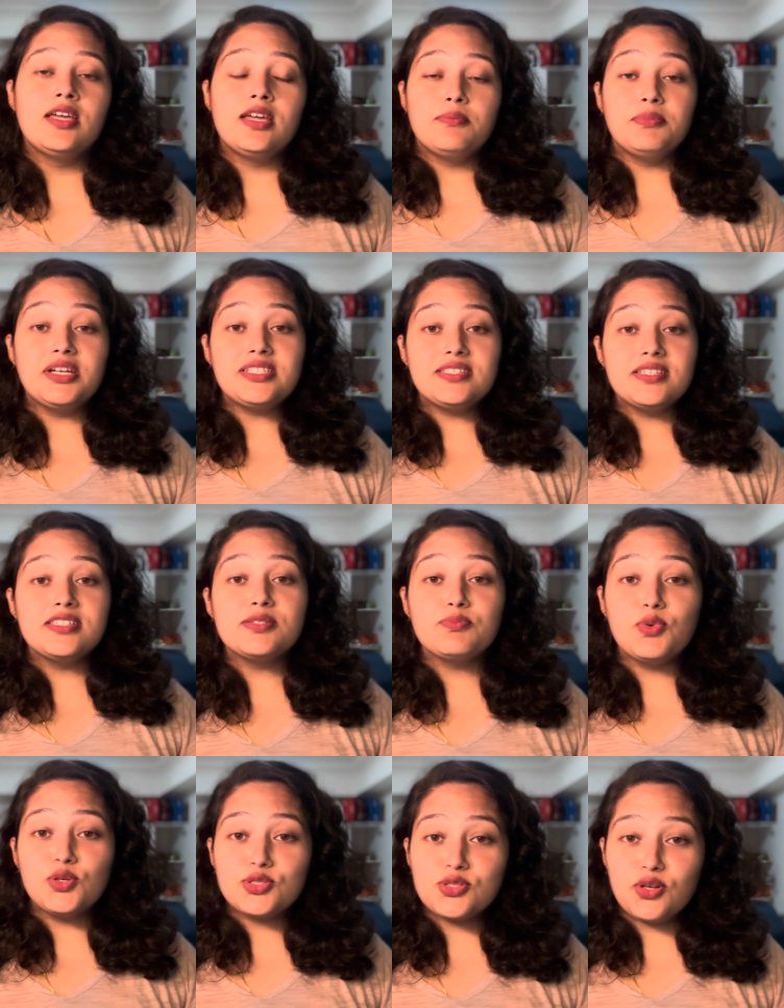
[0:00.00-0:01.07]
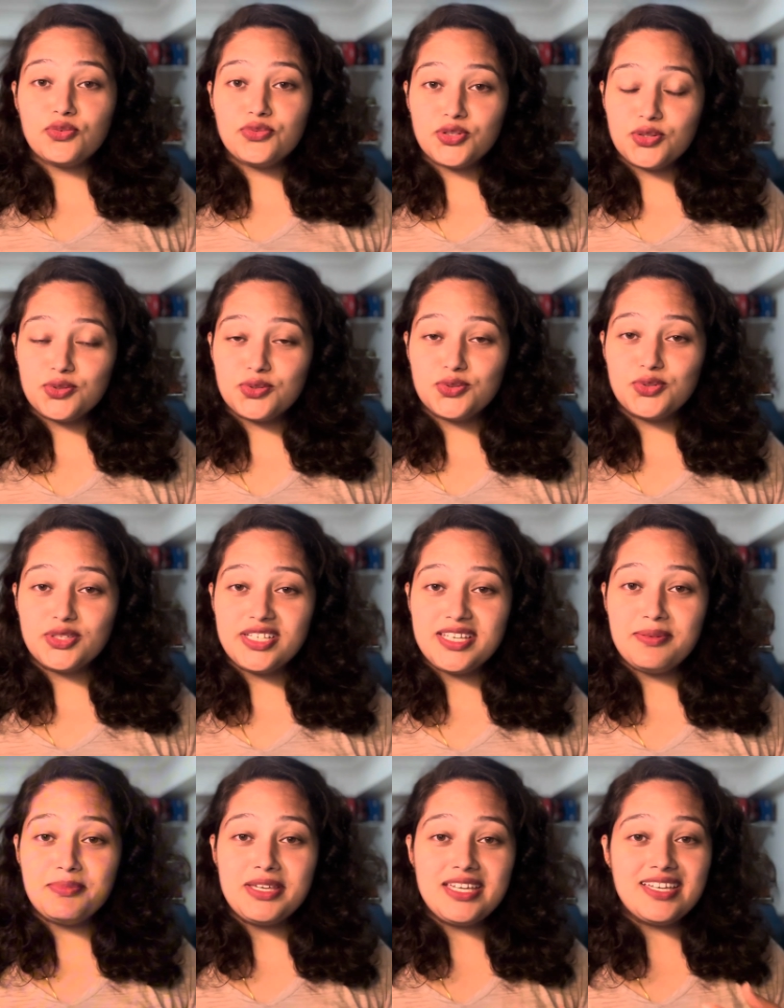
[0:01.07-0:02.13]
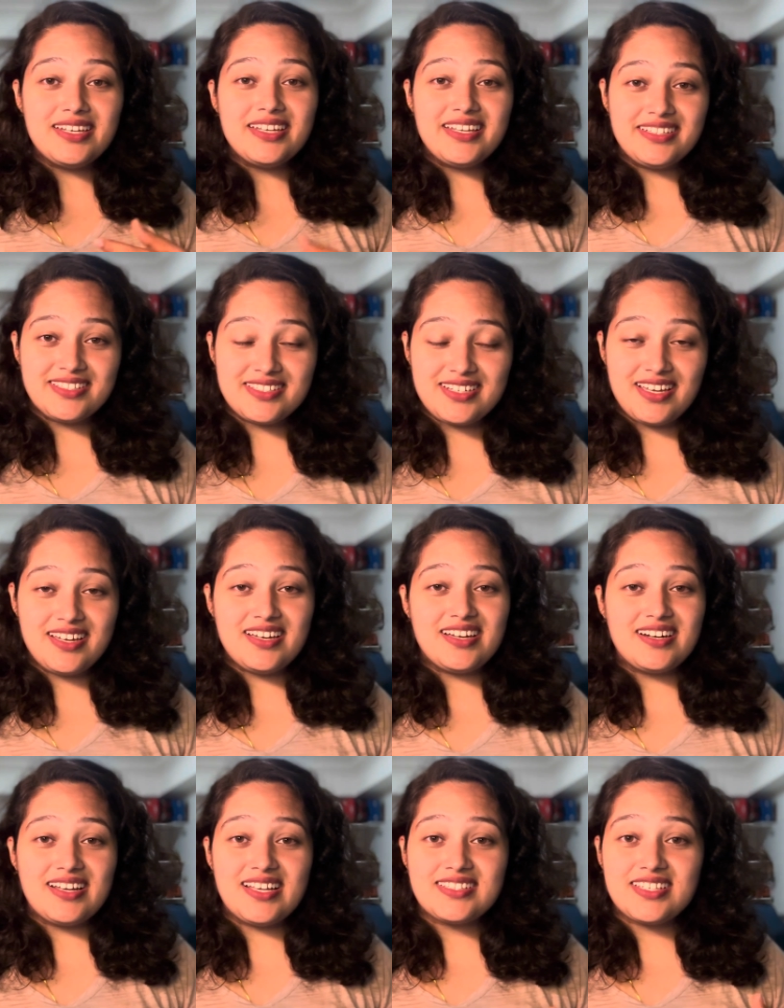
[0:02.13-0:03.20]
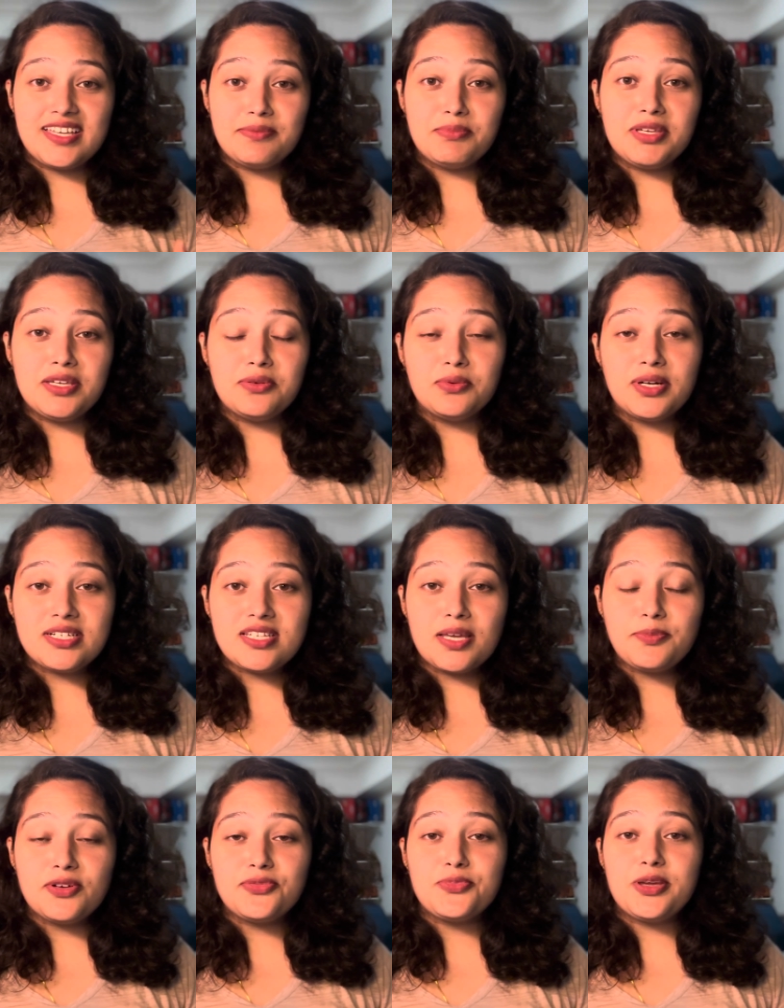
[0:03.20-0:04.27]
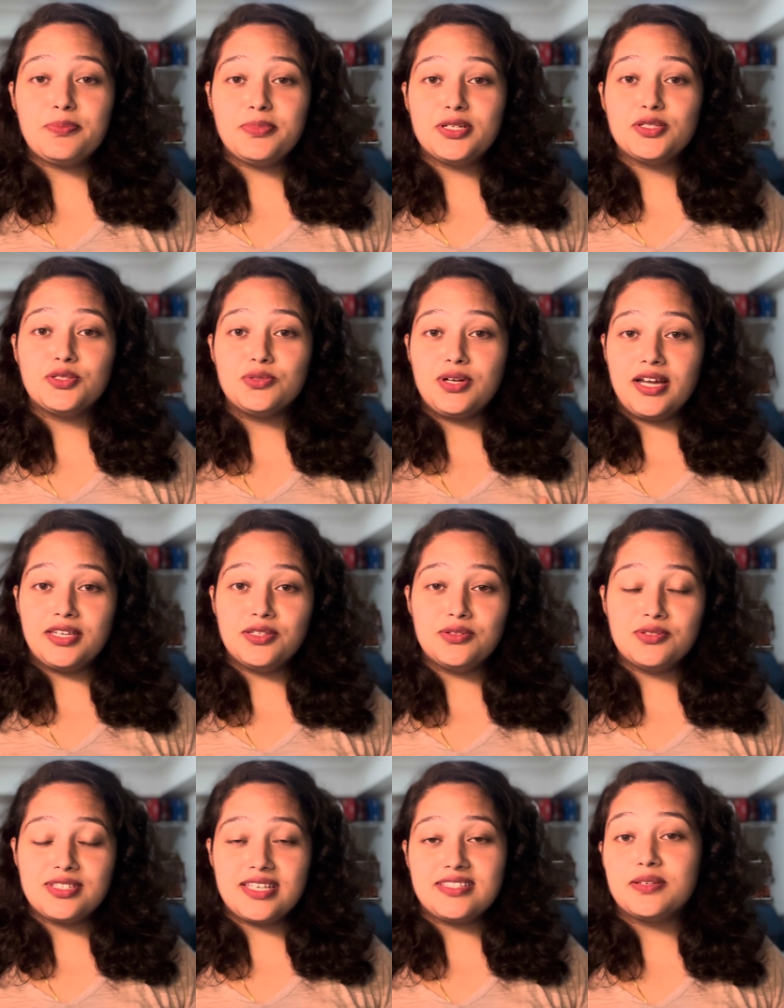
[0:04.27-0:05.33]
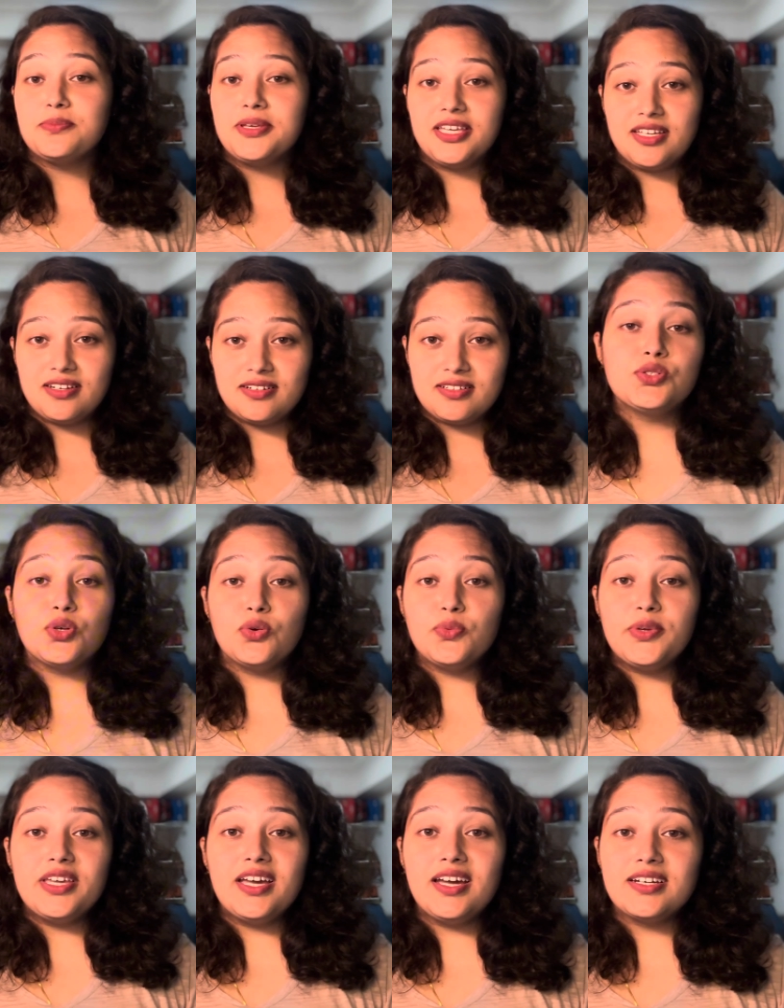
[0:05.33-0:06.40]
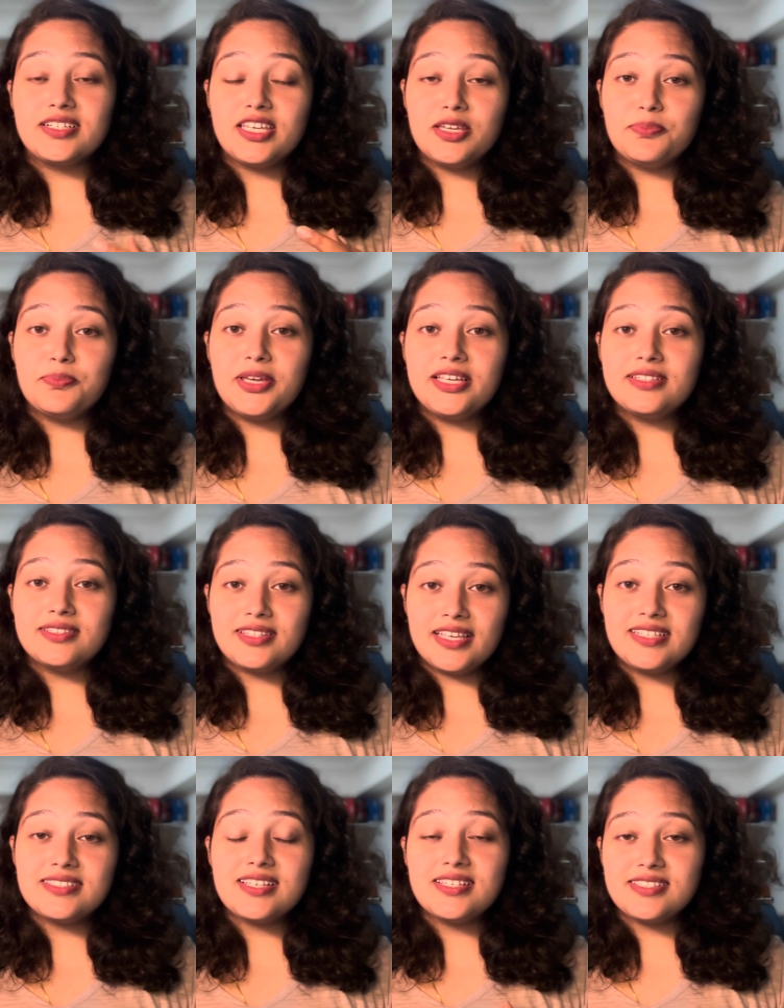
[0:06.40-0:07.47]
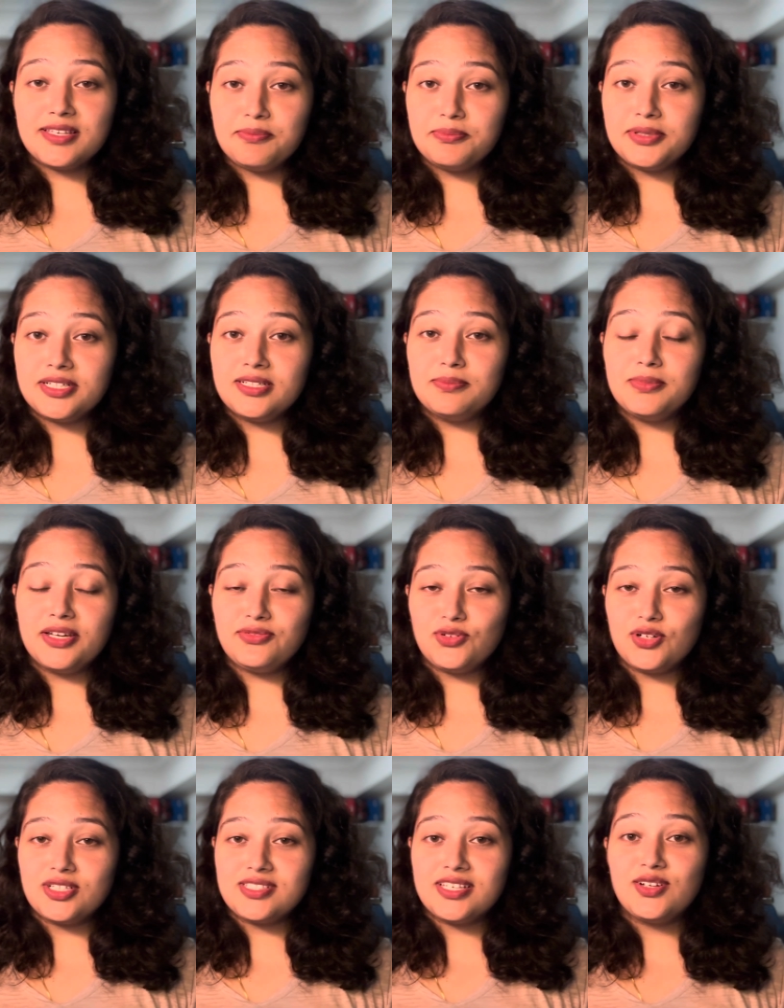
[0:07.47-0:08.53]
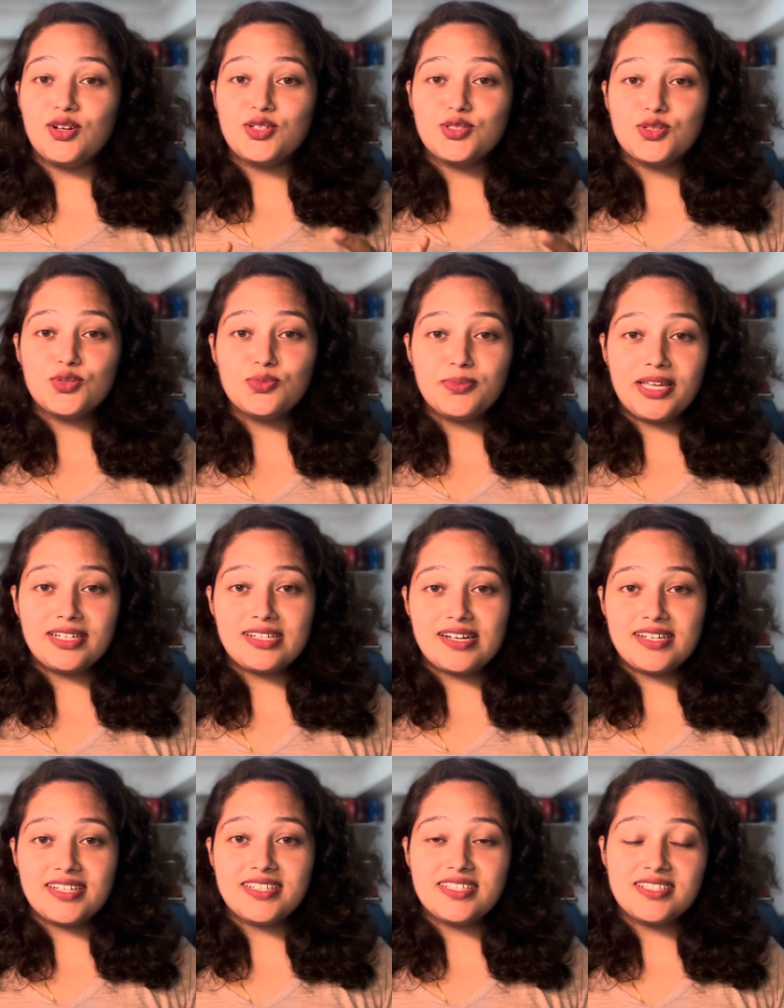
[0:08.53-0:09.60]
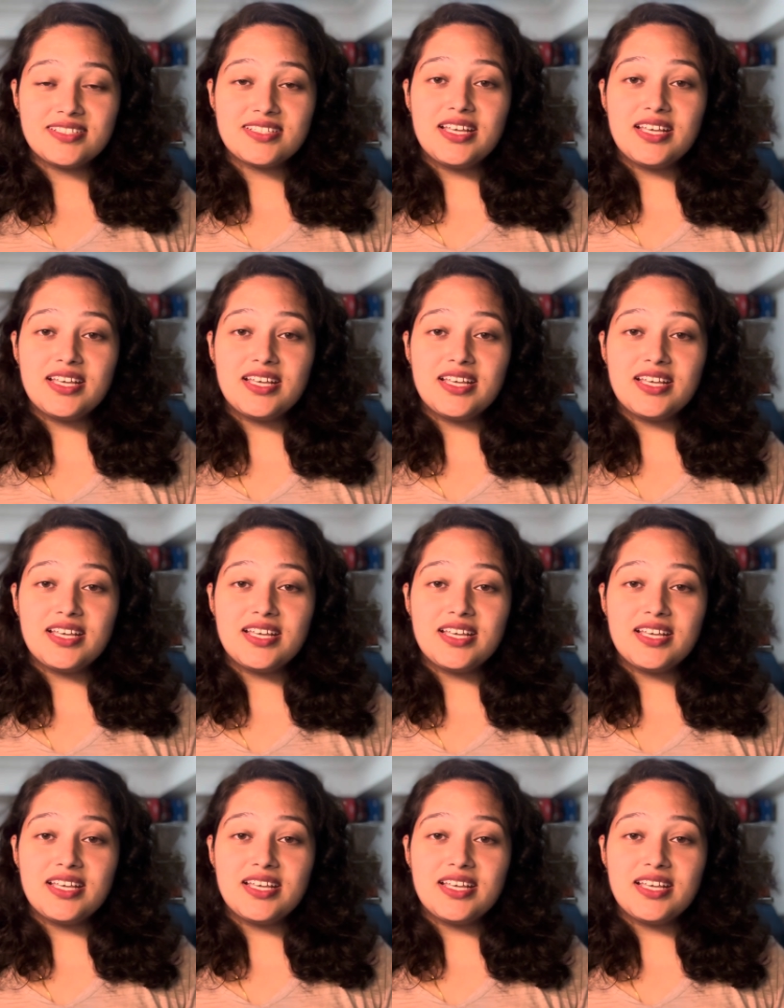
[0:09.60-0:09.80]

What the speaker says: But since most of you who DM me in Insta are asking me what type of paper do I use as a beginner, so we are keeping things simple by focusing on two main contenders,